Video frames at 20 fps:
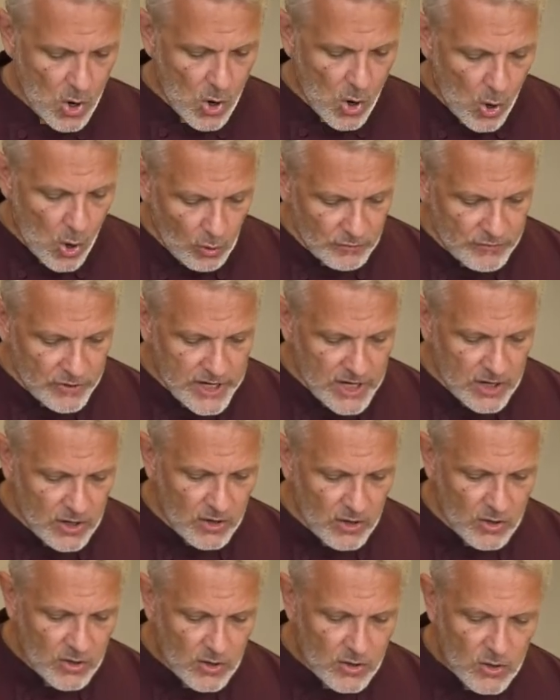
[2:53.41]
Over
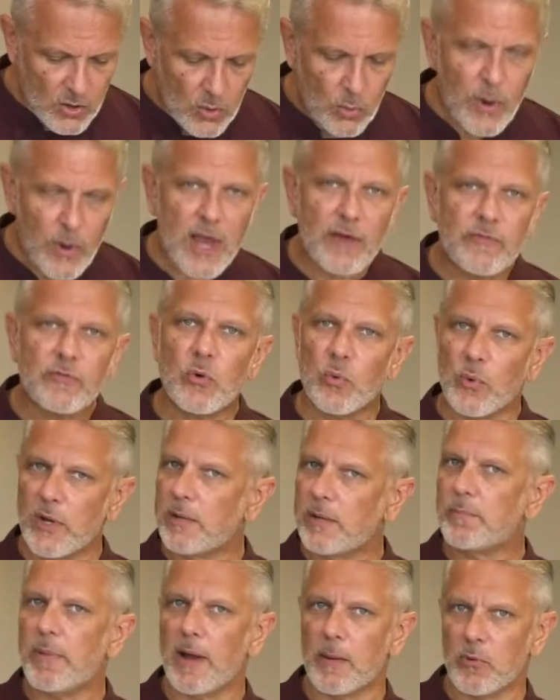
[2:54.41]
here, we have
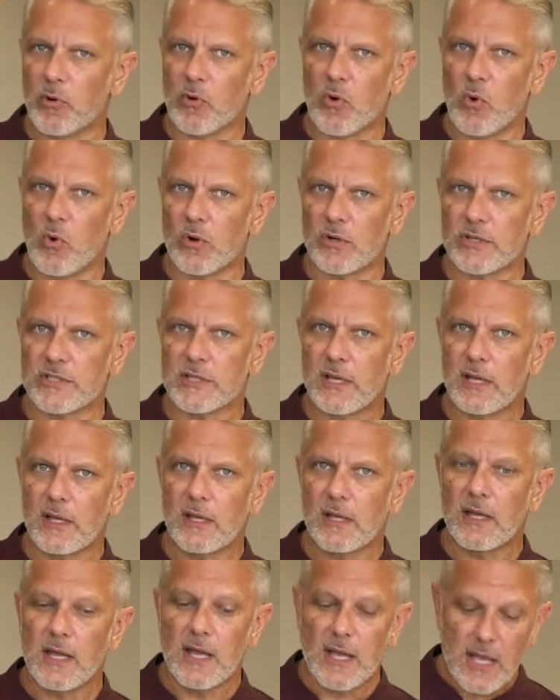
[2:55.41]
green peppercorns.
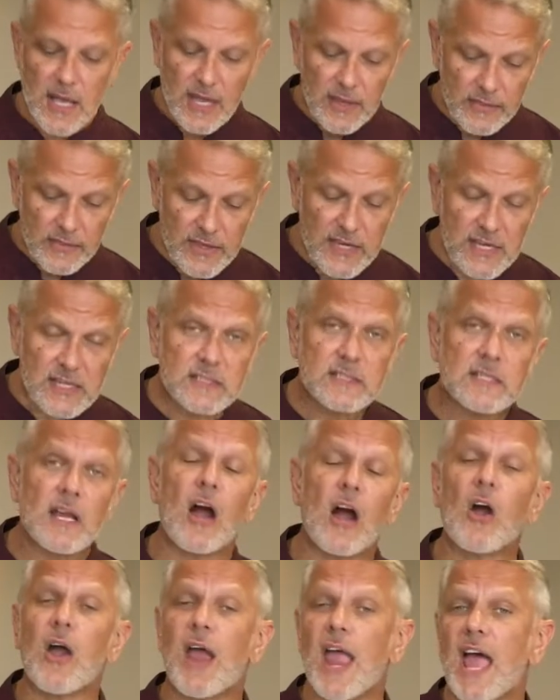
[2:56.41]
These
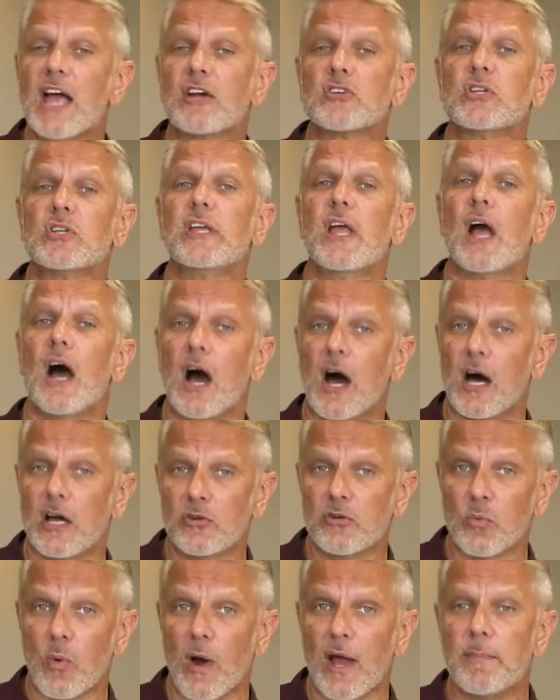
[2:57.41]
are actually
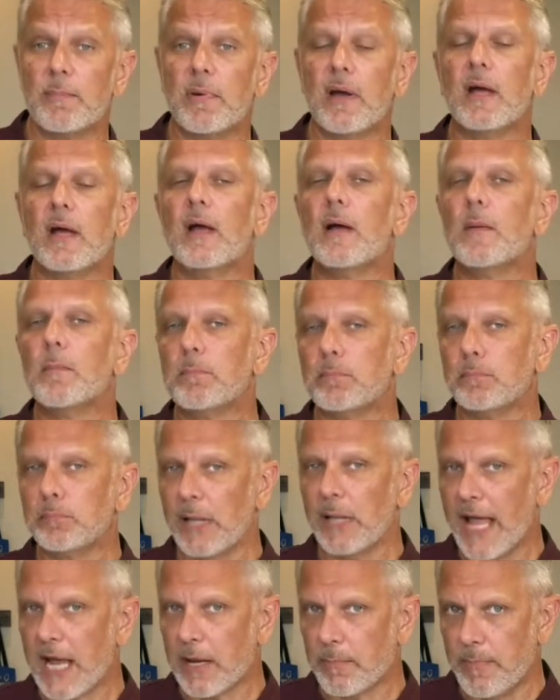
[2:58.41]
unripe
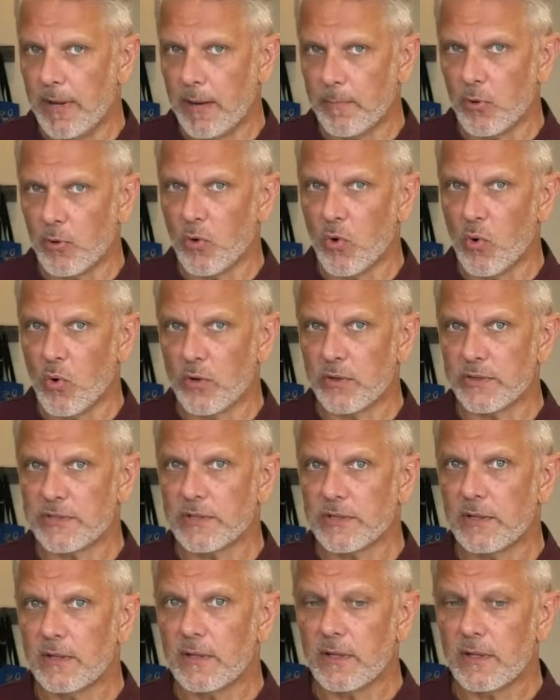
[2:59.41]
black peppercorns.